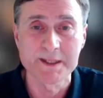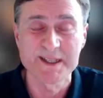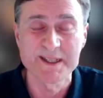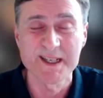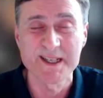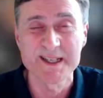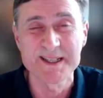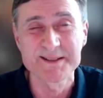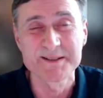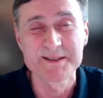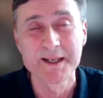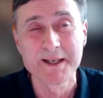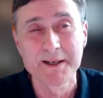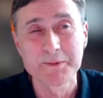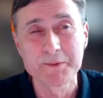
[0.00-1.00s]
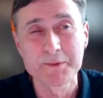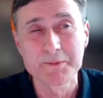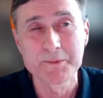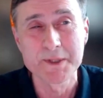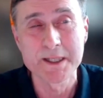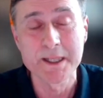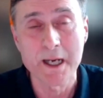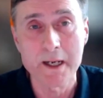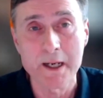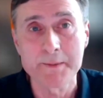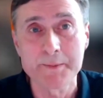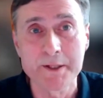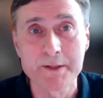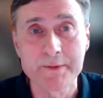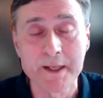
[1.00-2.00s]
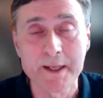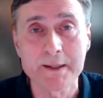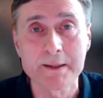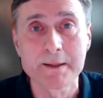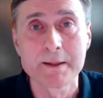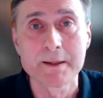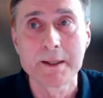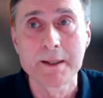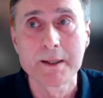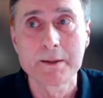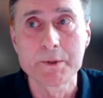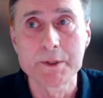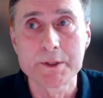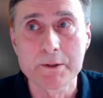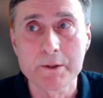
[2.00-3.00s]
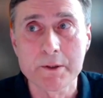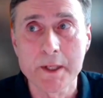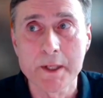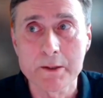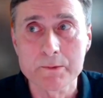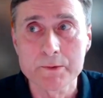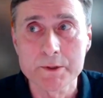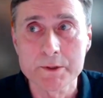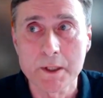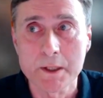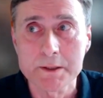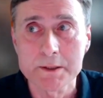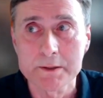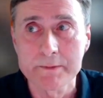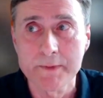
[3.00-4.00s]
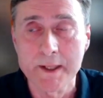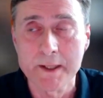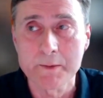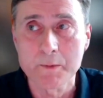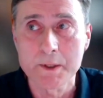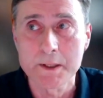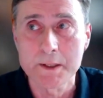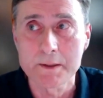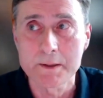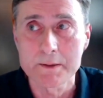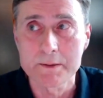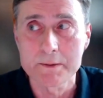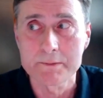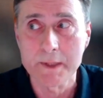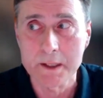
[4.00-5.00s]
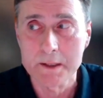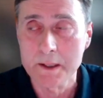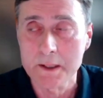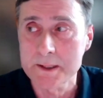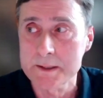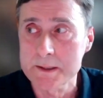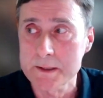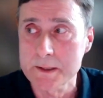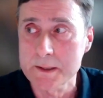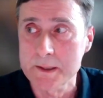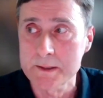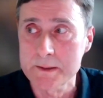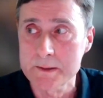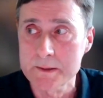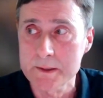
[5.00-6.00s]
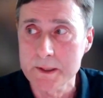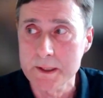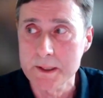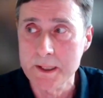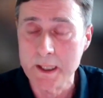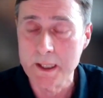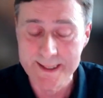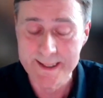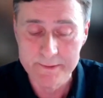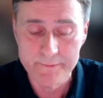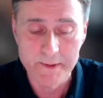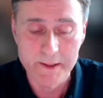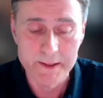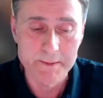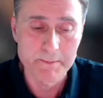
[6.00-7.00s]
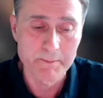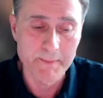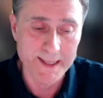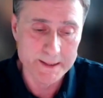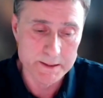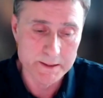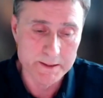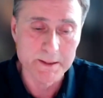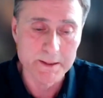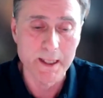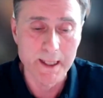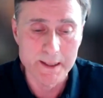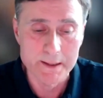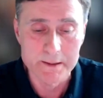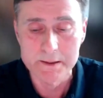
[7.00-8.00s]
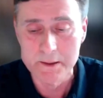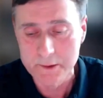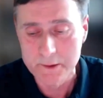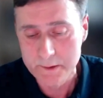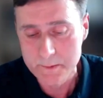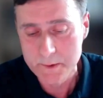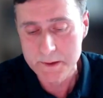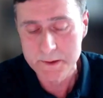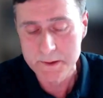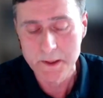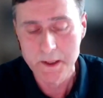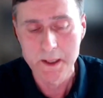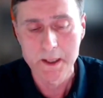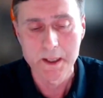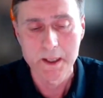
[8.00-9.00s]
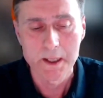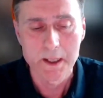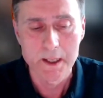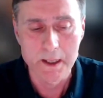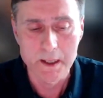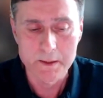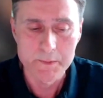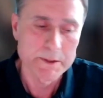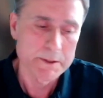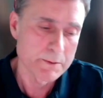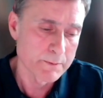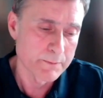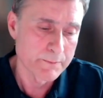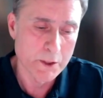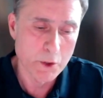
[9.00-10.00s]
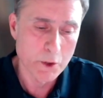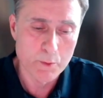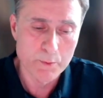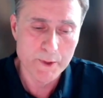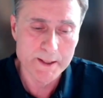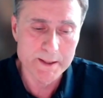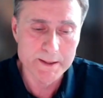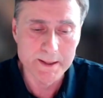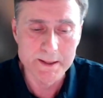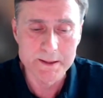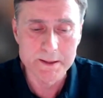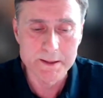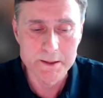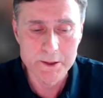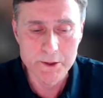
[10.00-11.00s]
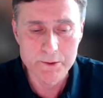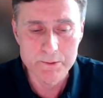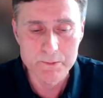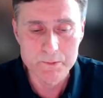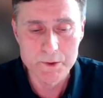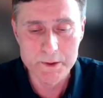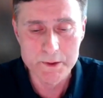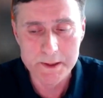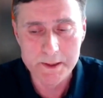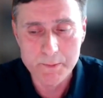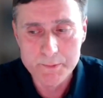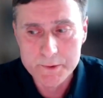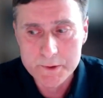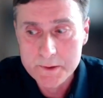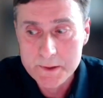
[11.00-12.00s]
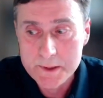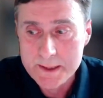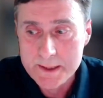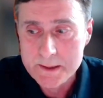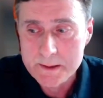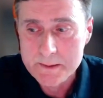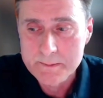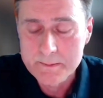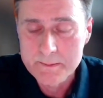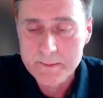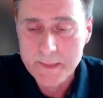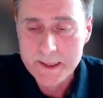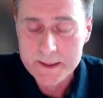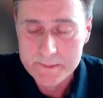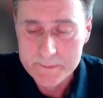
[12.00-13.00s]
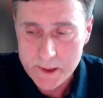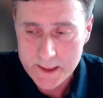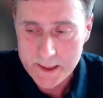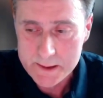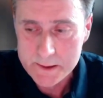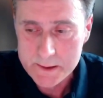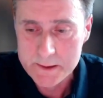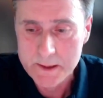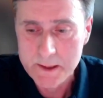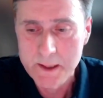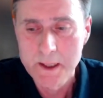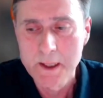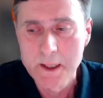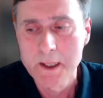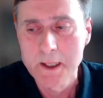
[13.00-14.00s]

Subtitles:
And we did a hybrid of that. We took on the old structure of how we recognized and identified matters and documents, and we sort of incorporated it into the new, took some opportunities to make some changes.